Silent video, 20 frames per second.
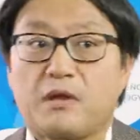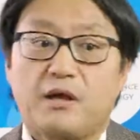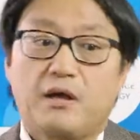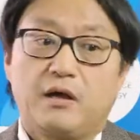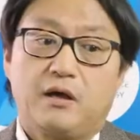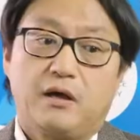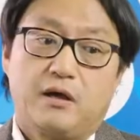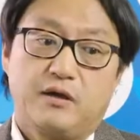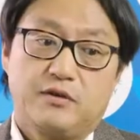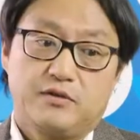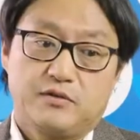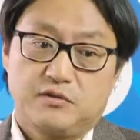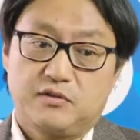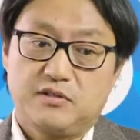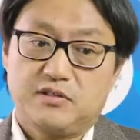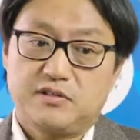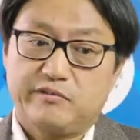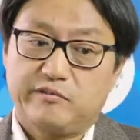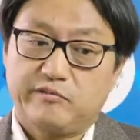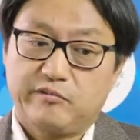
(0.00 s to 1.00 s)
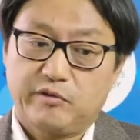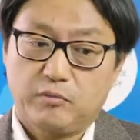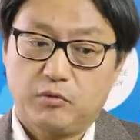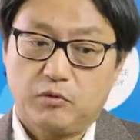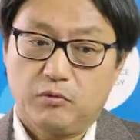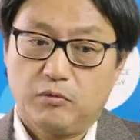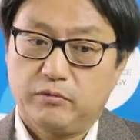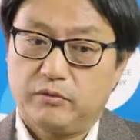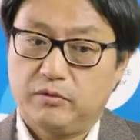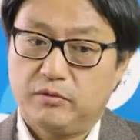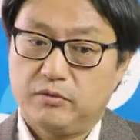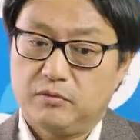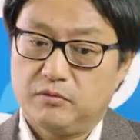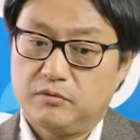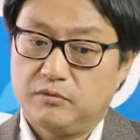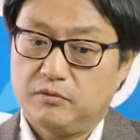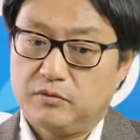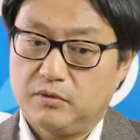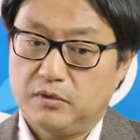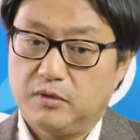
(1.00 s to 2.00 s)
uh, it's desirable to
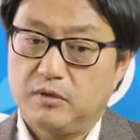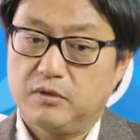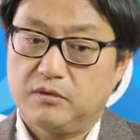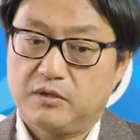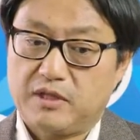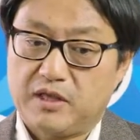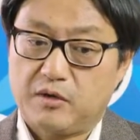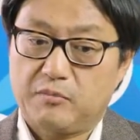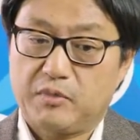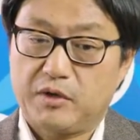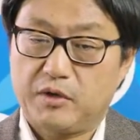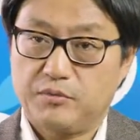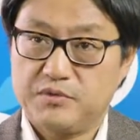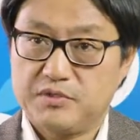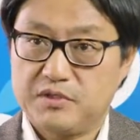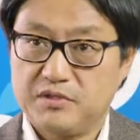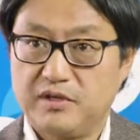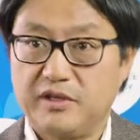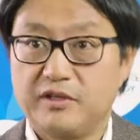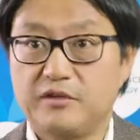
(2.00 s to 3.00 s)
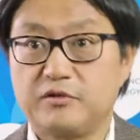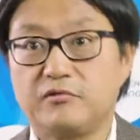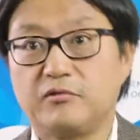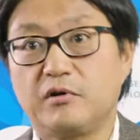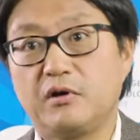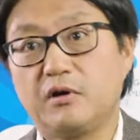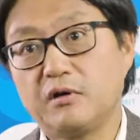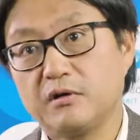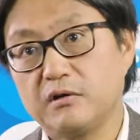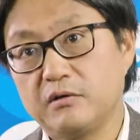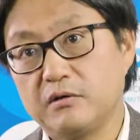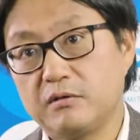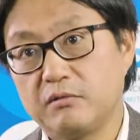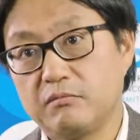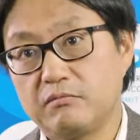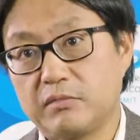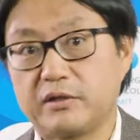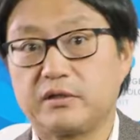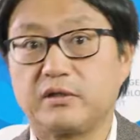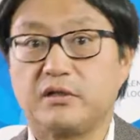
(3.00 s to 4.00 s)
uh, take biopsy later on,
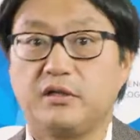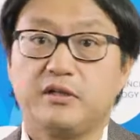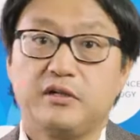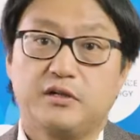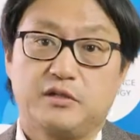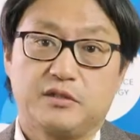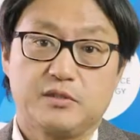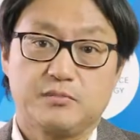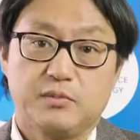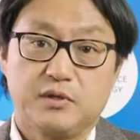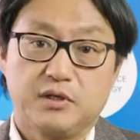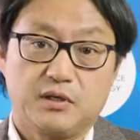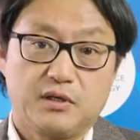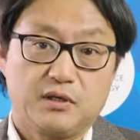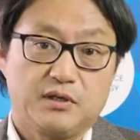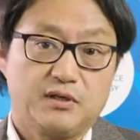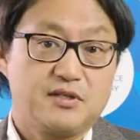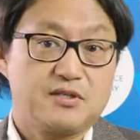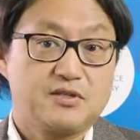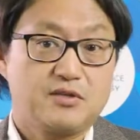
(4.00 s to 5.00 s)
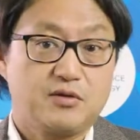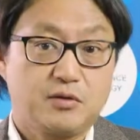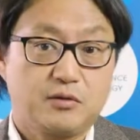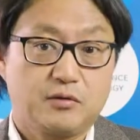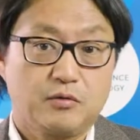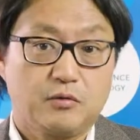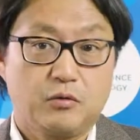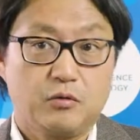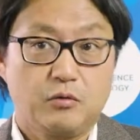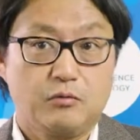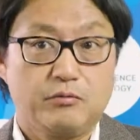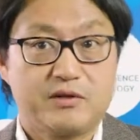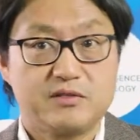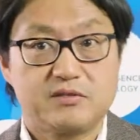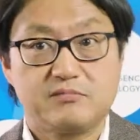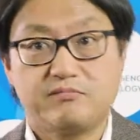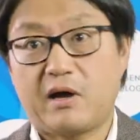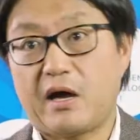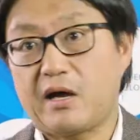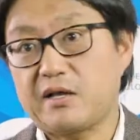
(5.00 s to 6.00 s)
but clinically speaking, it's not
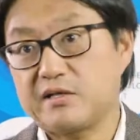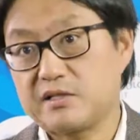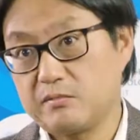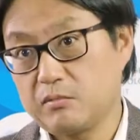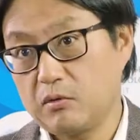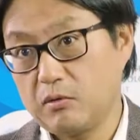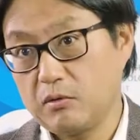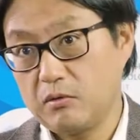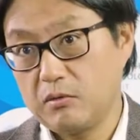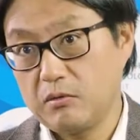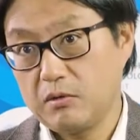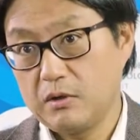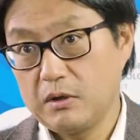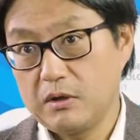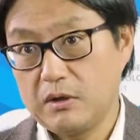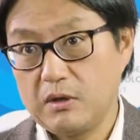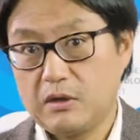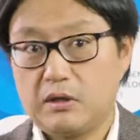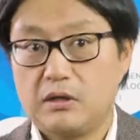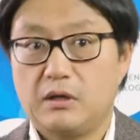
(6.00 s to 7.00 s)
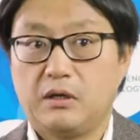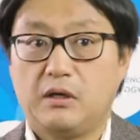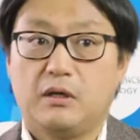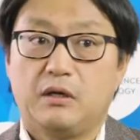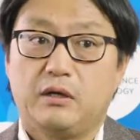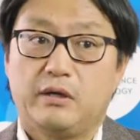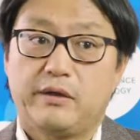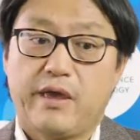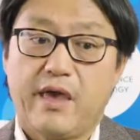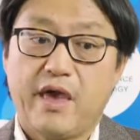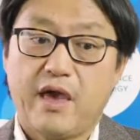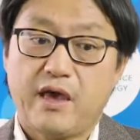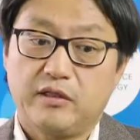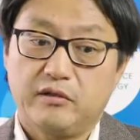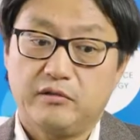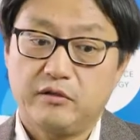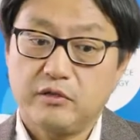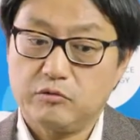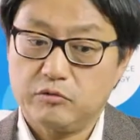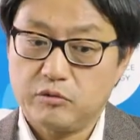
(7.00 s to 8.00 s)
always possible. Uh, and
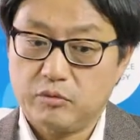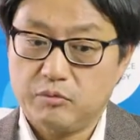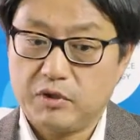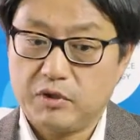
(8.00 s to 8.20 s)
liquid